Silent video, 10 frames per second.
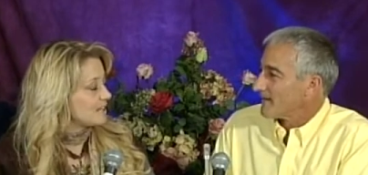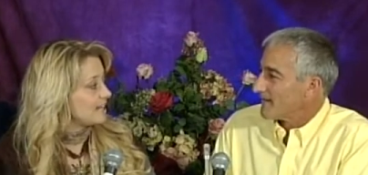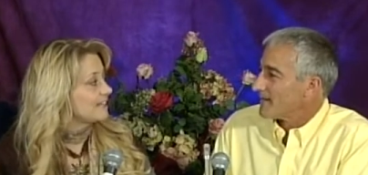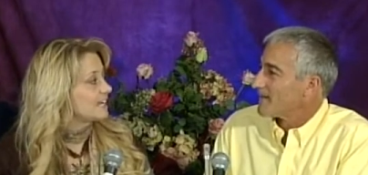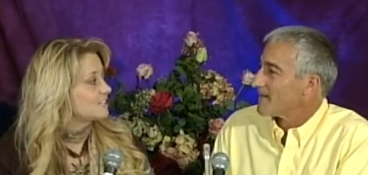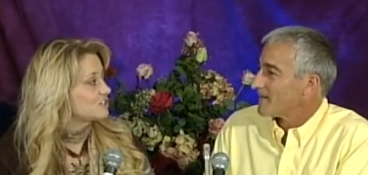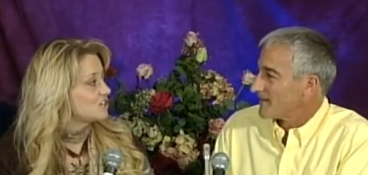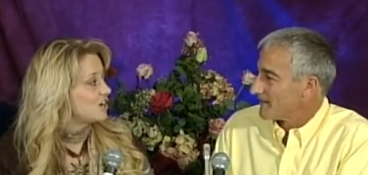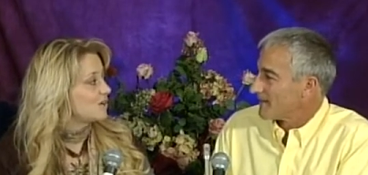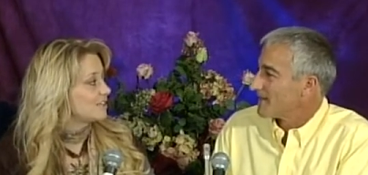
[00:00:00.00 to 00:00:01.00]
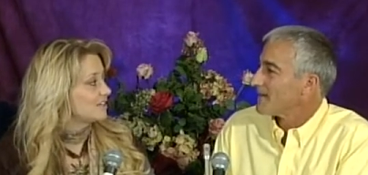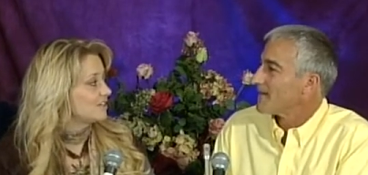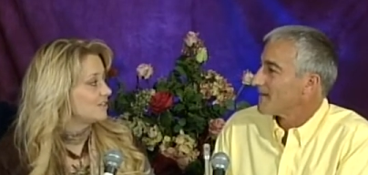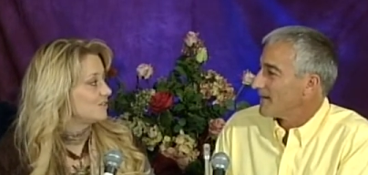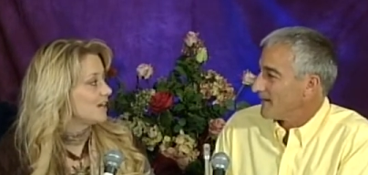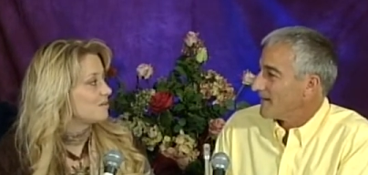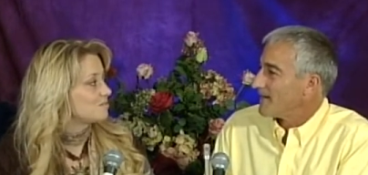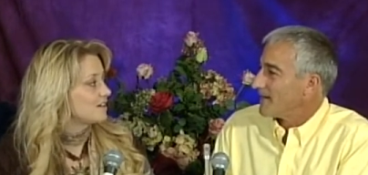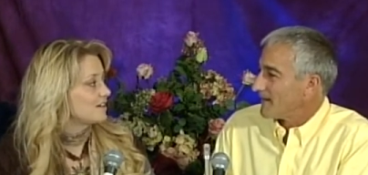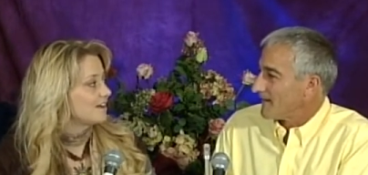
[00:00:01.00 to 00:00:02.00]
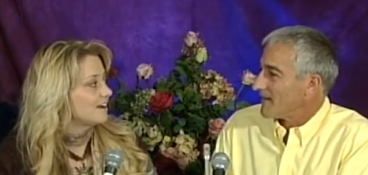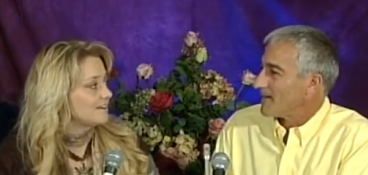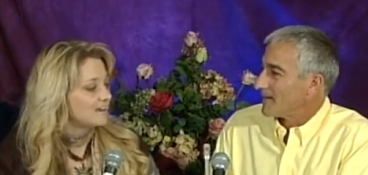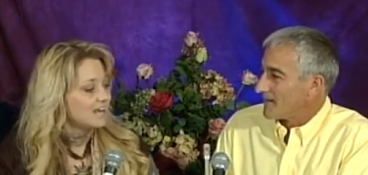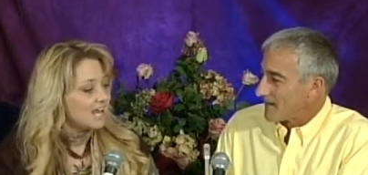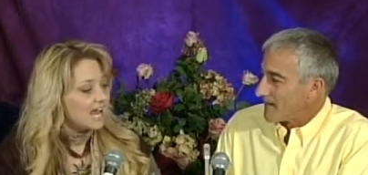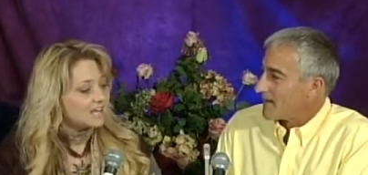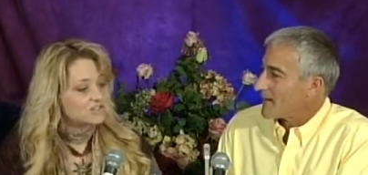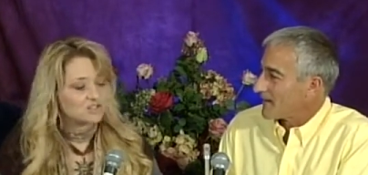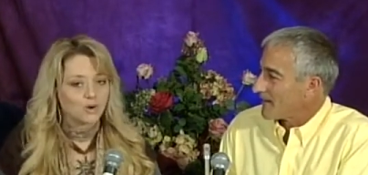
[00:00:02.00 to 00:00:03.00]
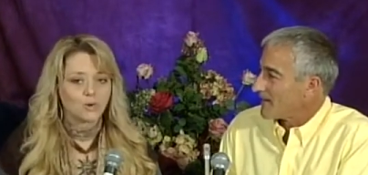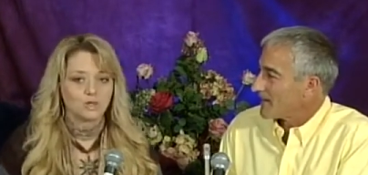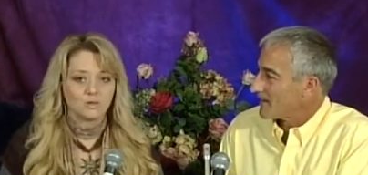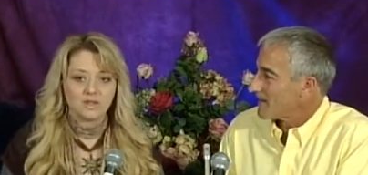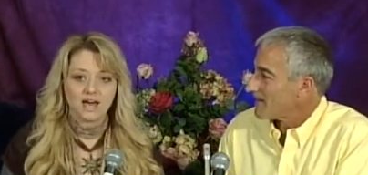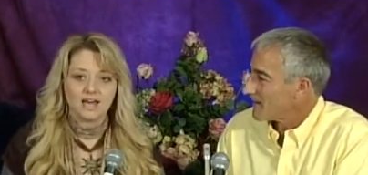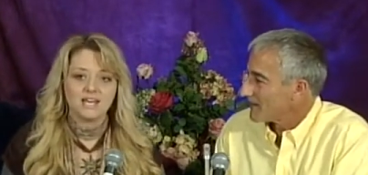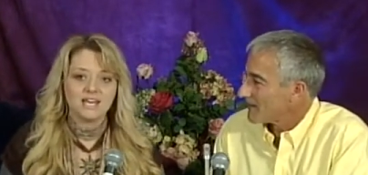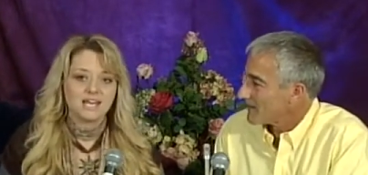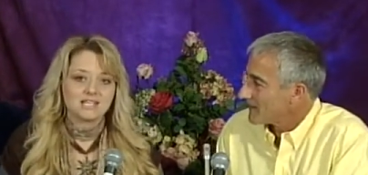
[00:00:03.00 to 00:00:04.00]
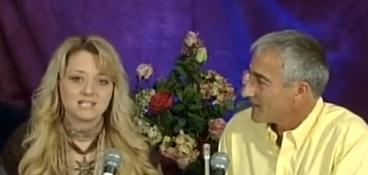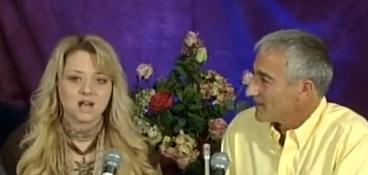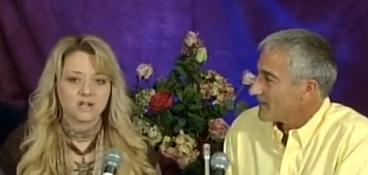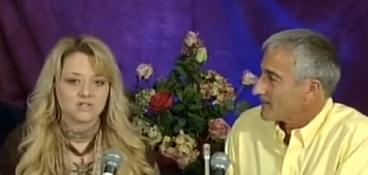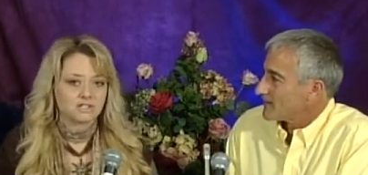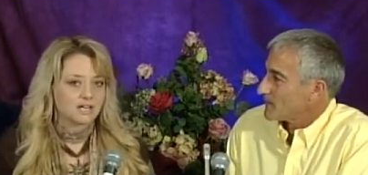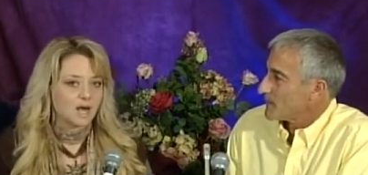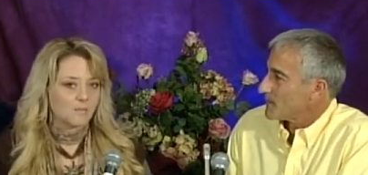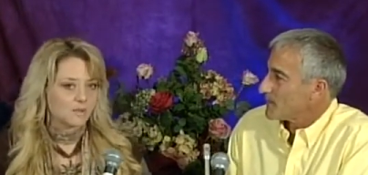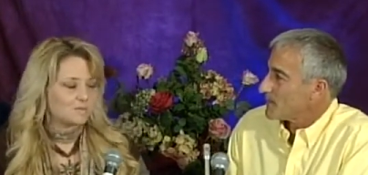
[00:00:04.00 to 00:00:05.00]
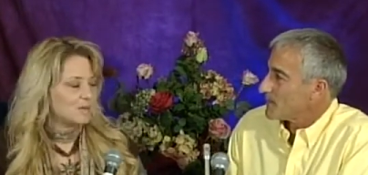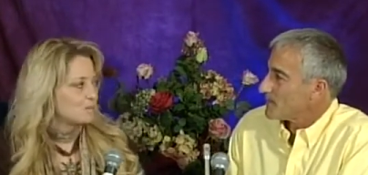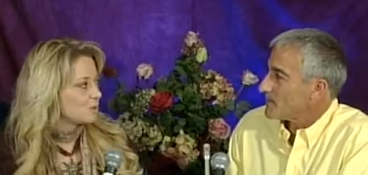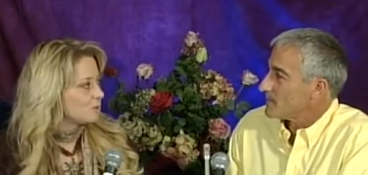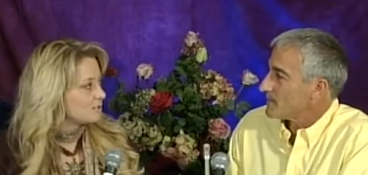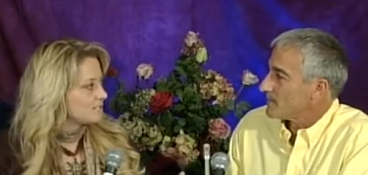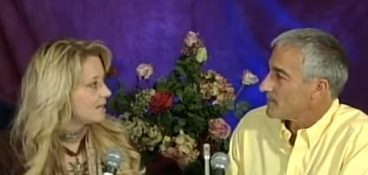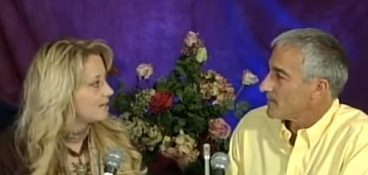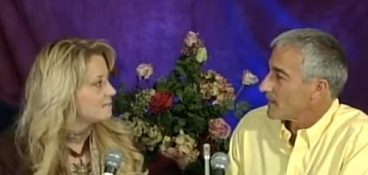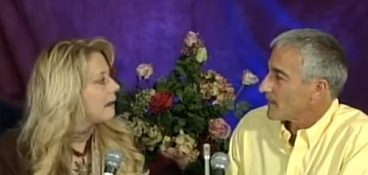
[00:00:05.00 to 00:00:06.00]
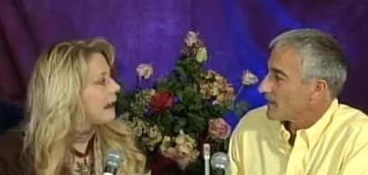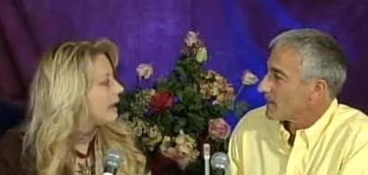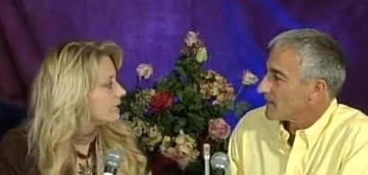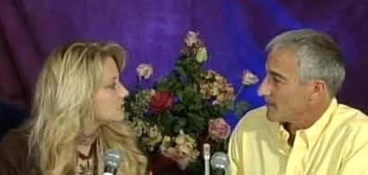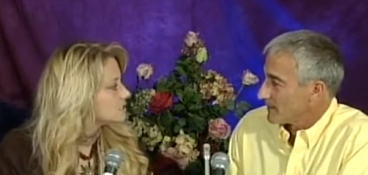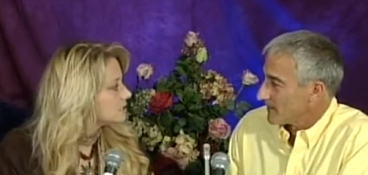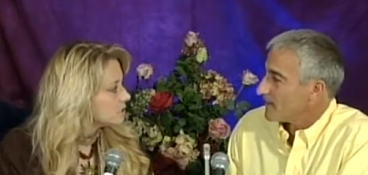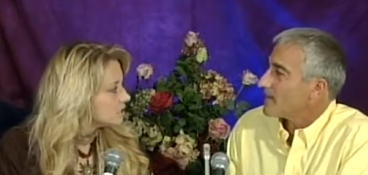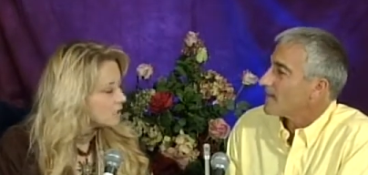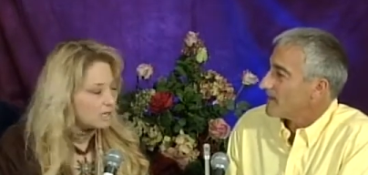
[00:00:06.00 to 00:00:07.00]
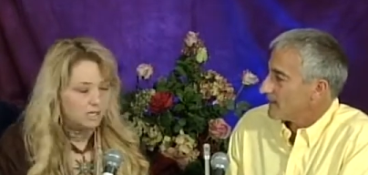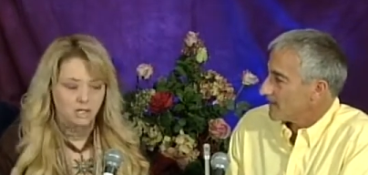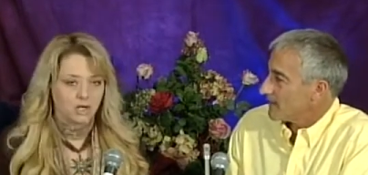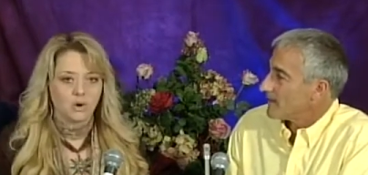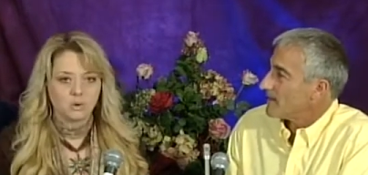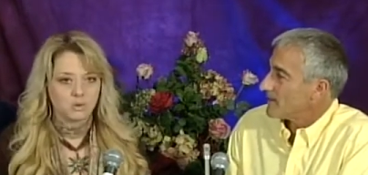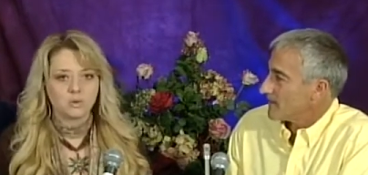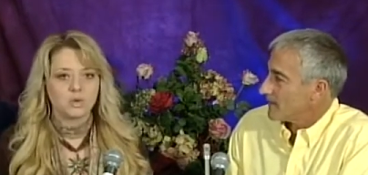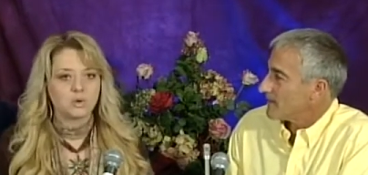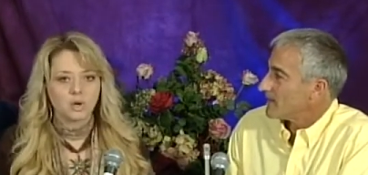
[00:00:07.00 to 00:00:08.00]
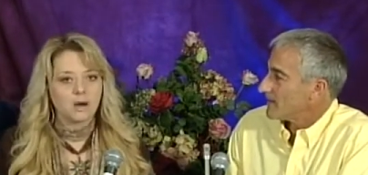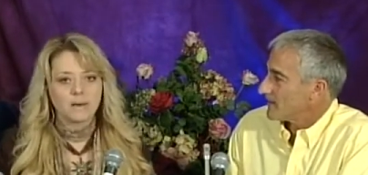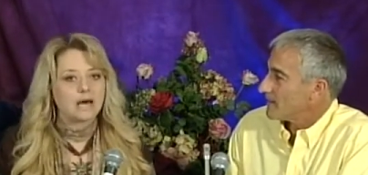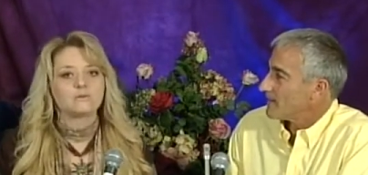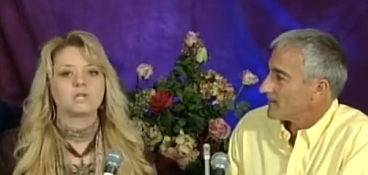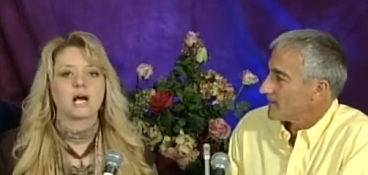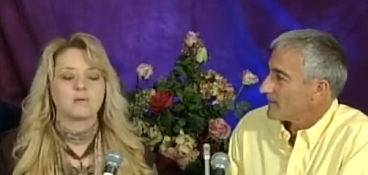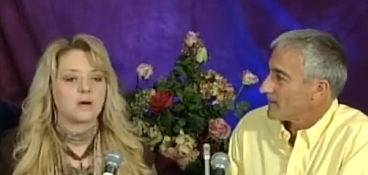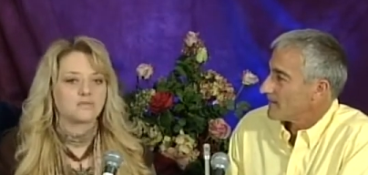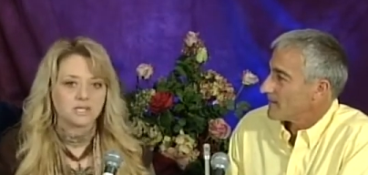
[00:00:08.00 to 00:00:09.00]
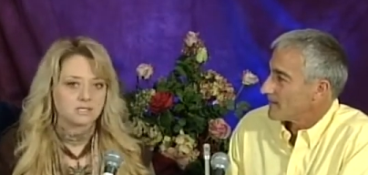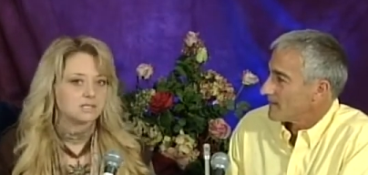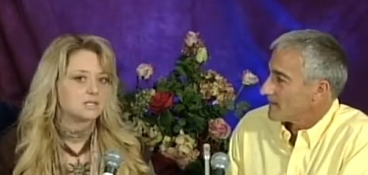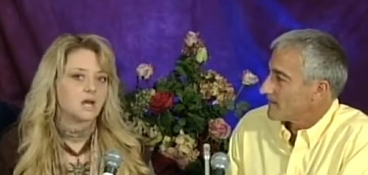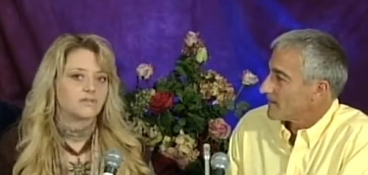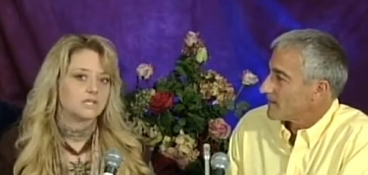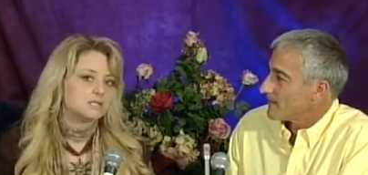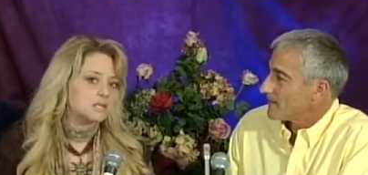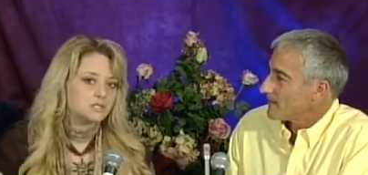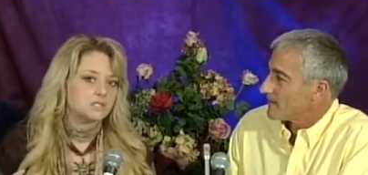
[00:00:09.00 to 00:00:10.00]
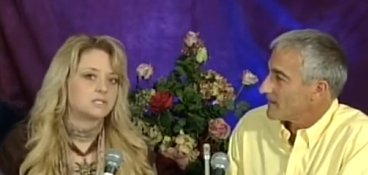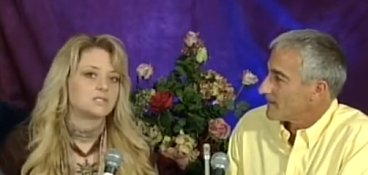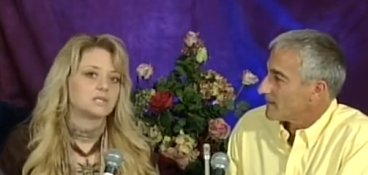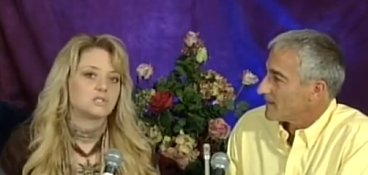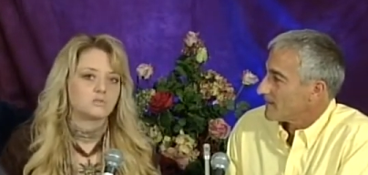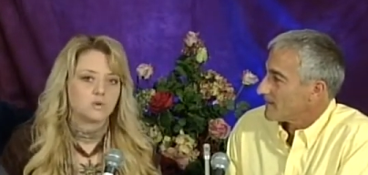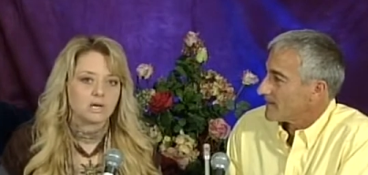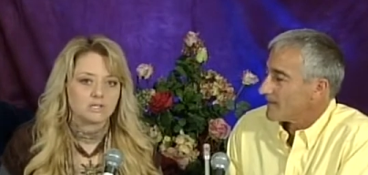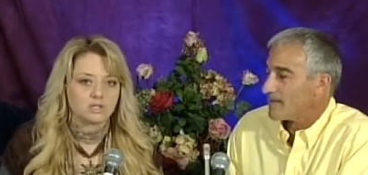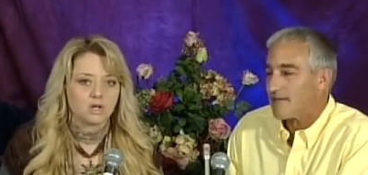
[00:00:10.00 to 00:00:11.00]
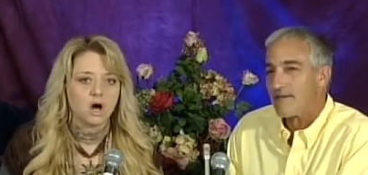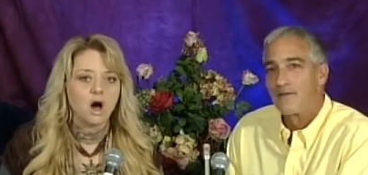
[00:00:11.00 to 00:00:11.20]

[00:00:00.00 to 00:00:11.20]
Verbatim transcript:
Speaker 1: I'd like to show and get queued up there and, and show you that it's not just a couple of people who study the mind, you know, who, who come out and talk about this. It's not these just these inspirational